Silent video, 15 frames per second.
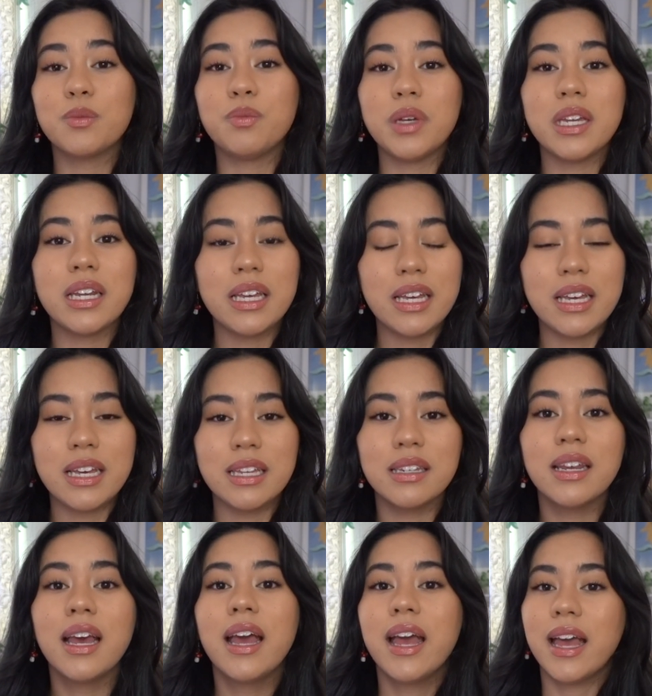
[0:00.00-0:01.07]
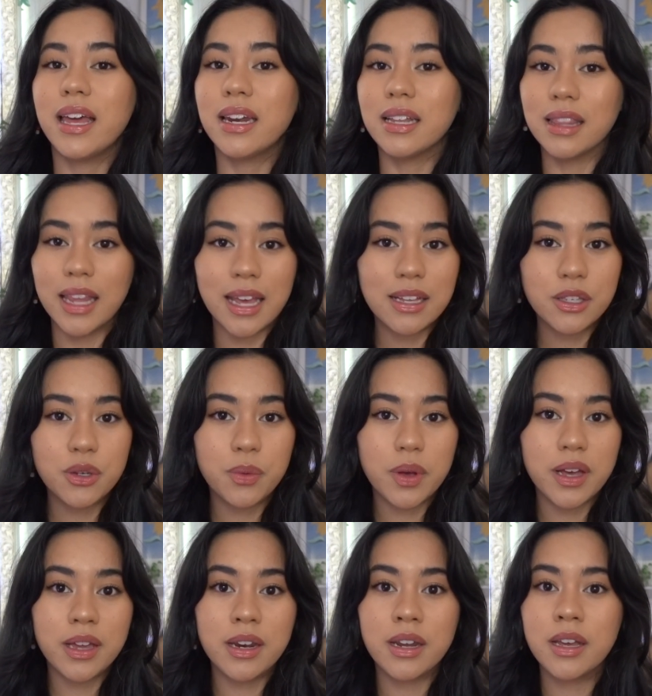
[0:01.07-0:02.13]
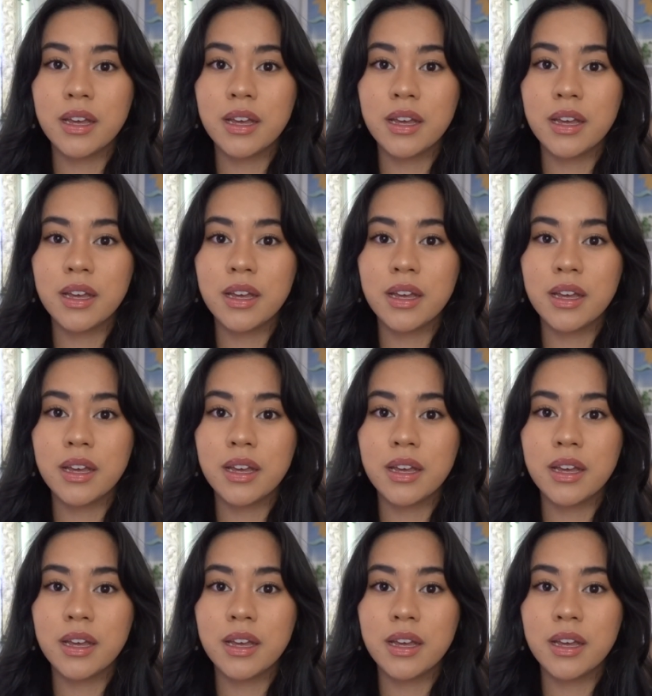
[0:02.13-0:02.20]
betaine and allantoin.